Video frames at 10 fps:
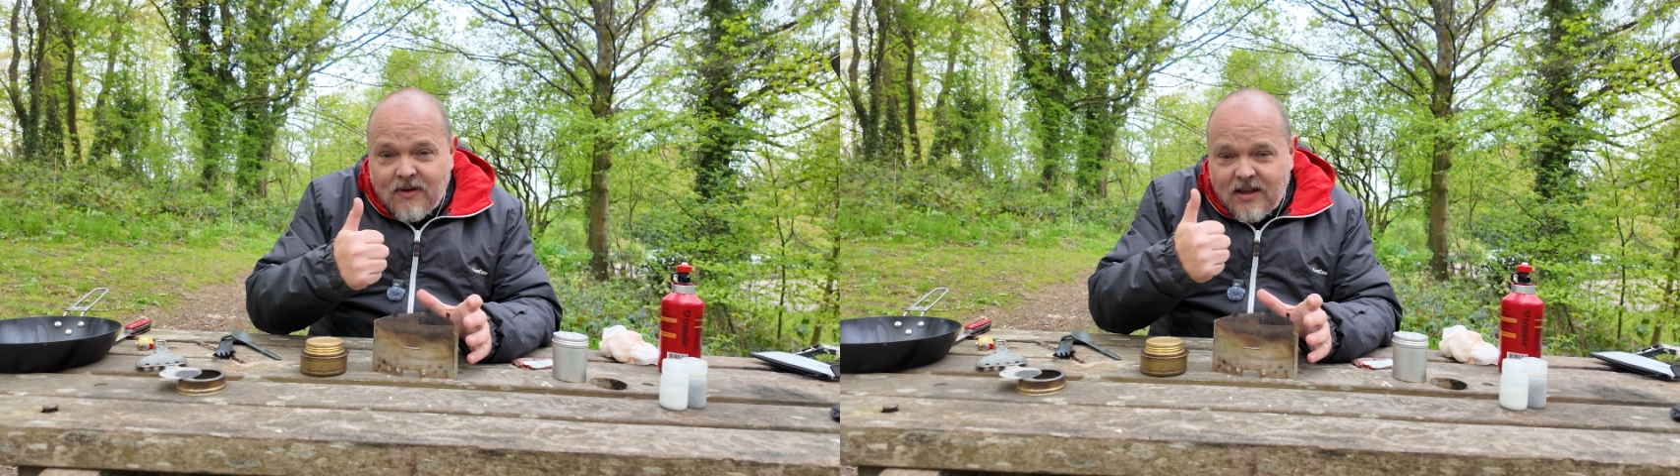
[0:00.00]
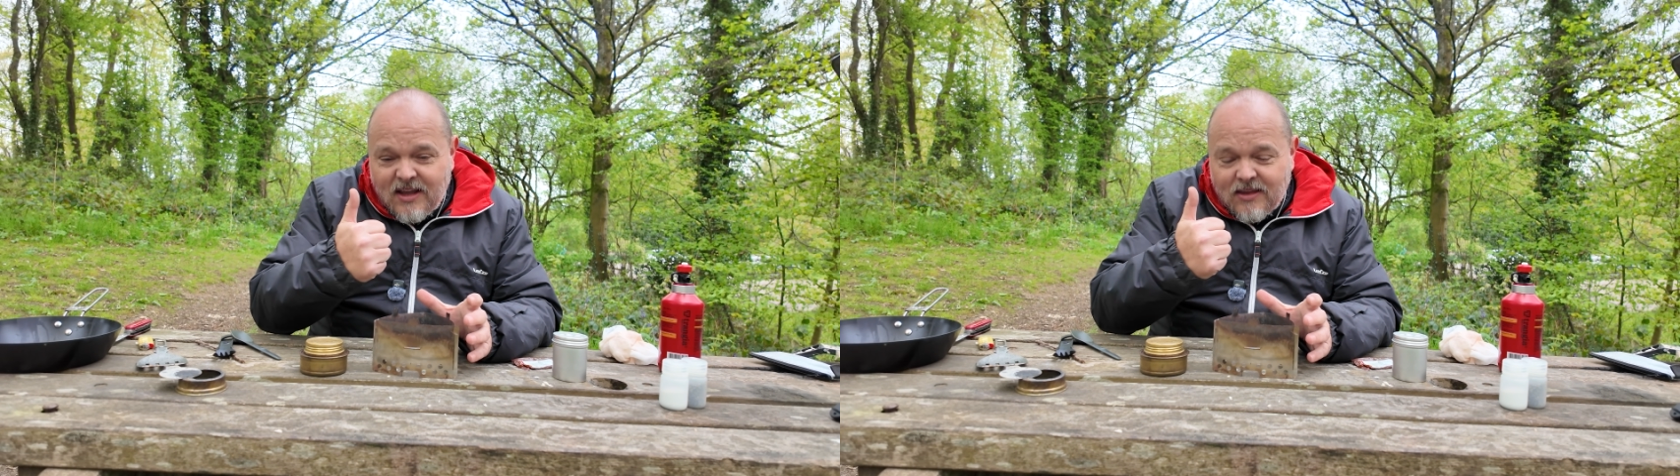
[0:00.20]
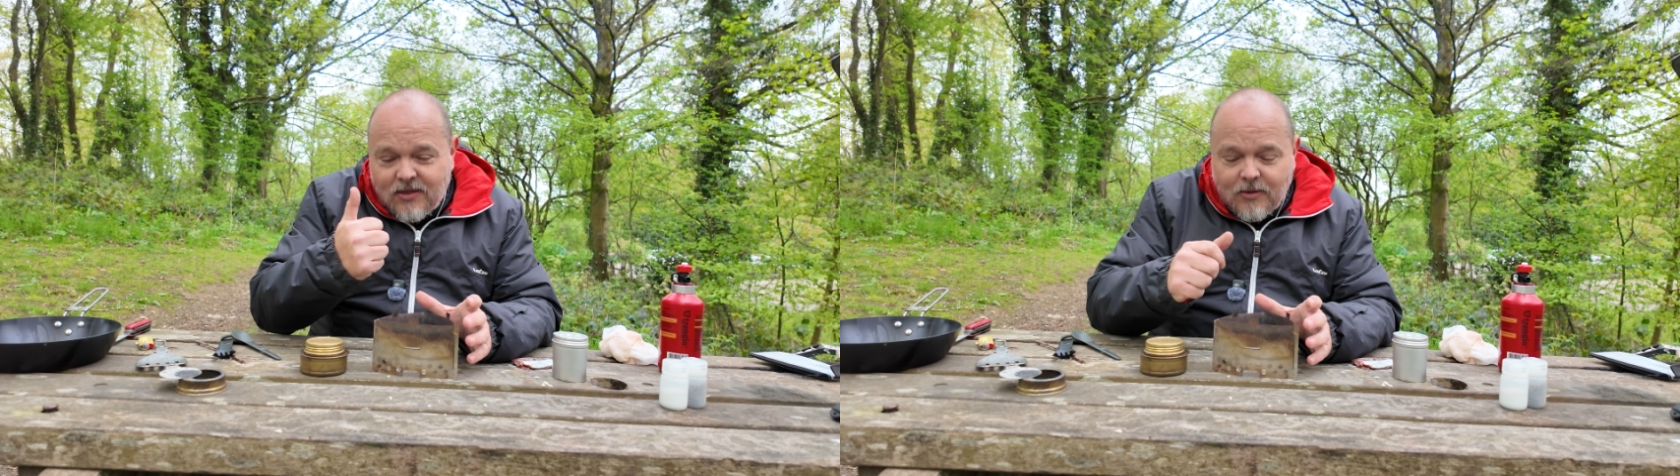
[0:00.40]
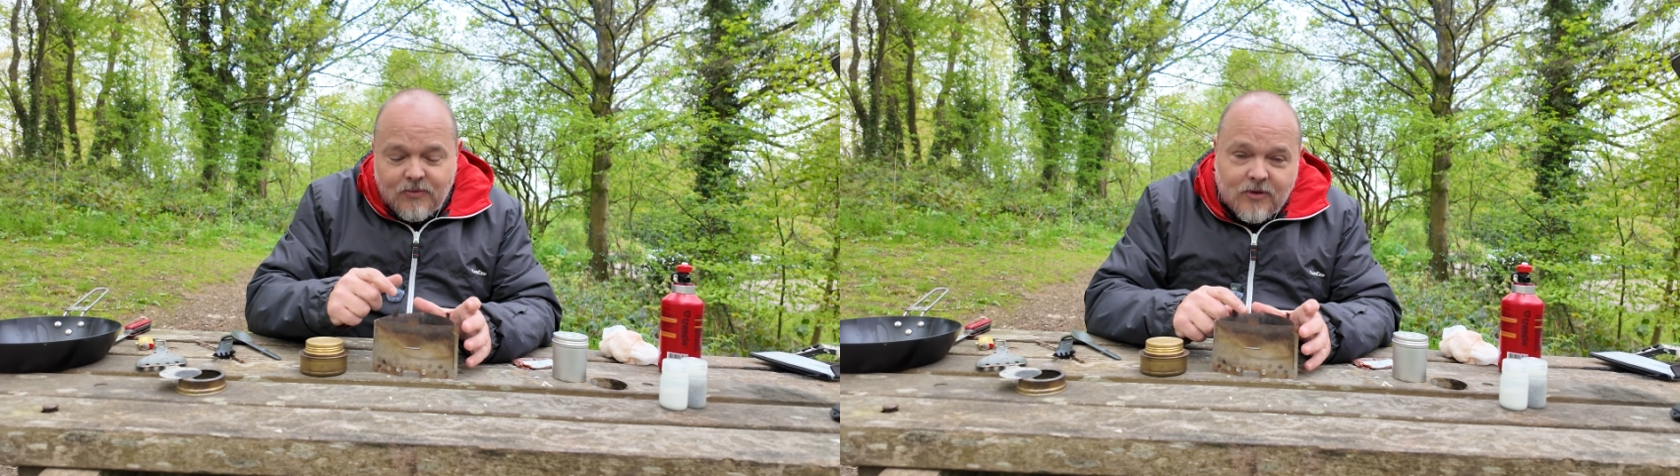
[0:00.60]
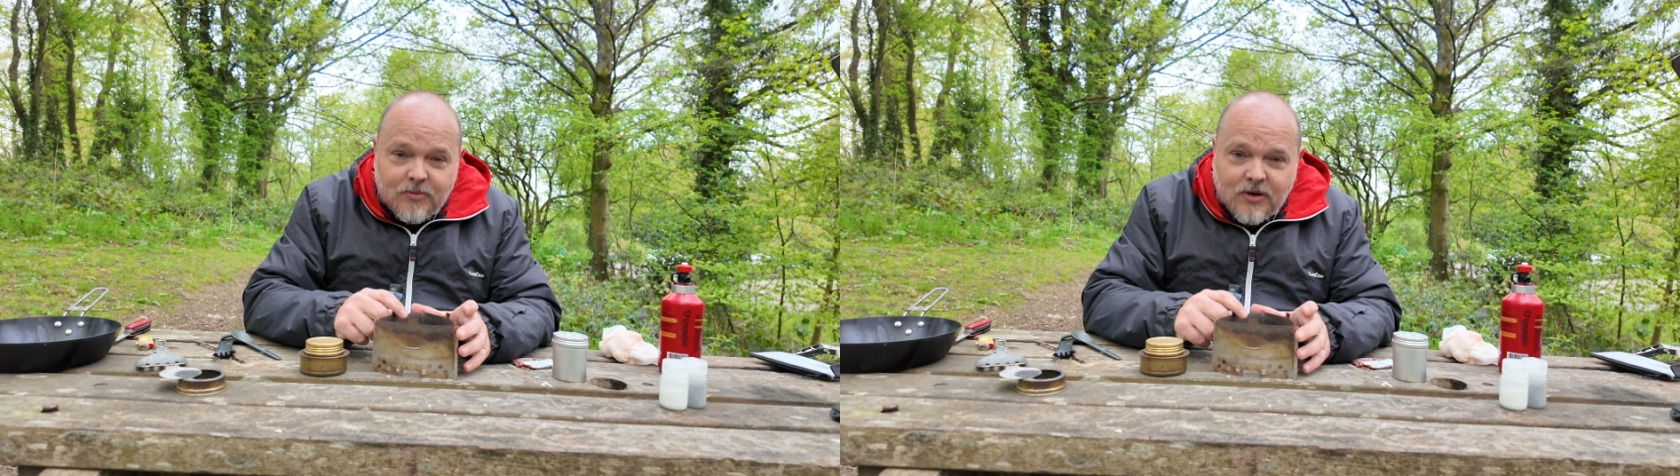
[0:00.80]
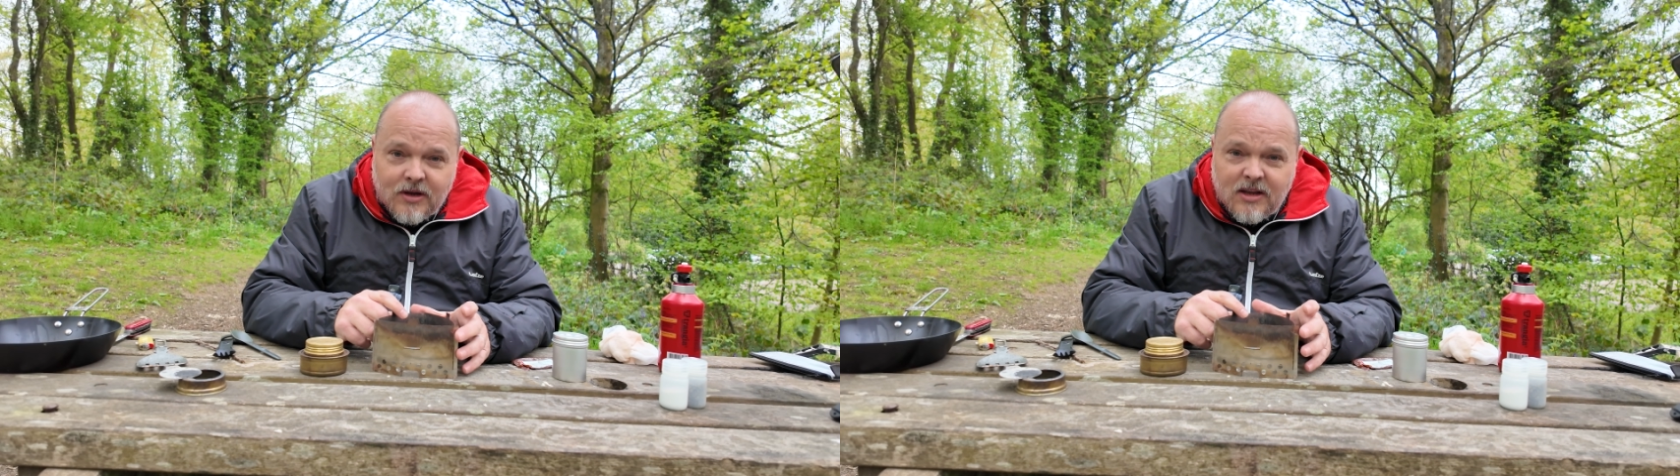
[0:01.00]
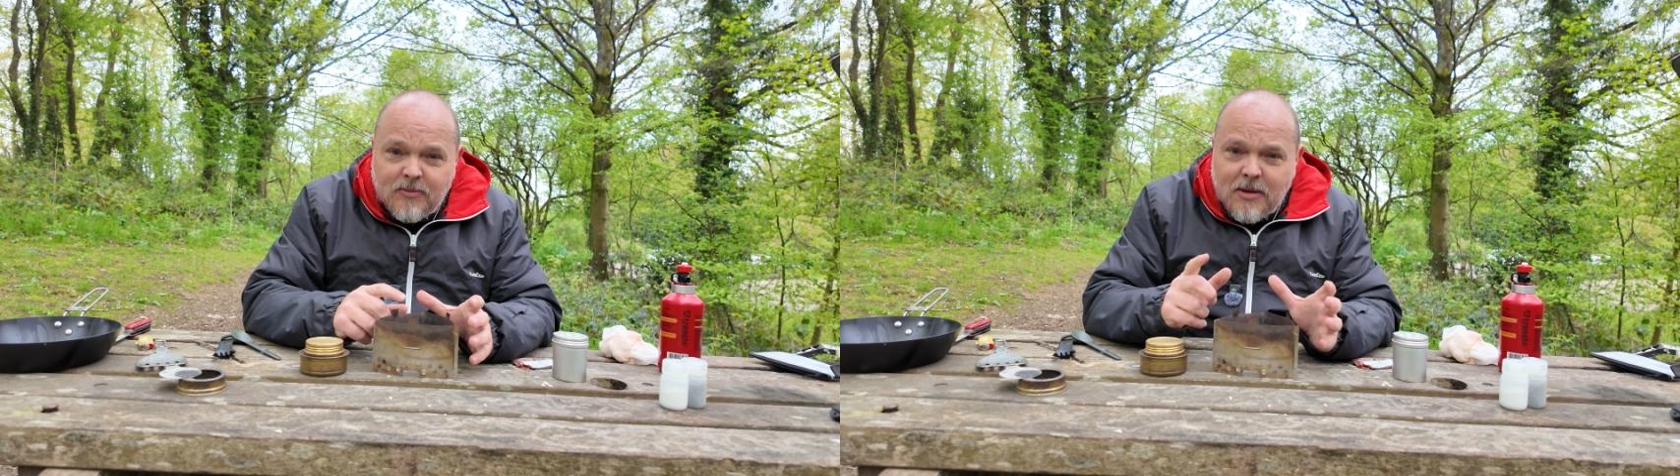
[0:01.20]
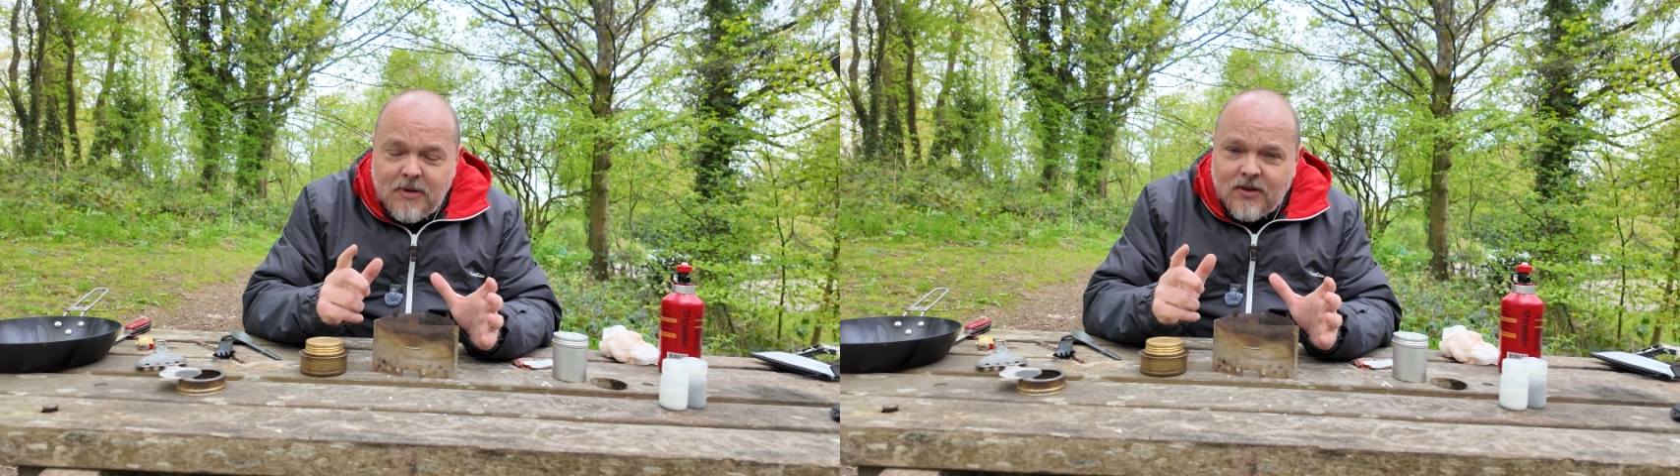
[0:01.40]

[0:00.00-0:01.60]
and hit the thumbs up button and maybe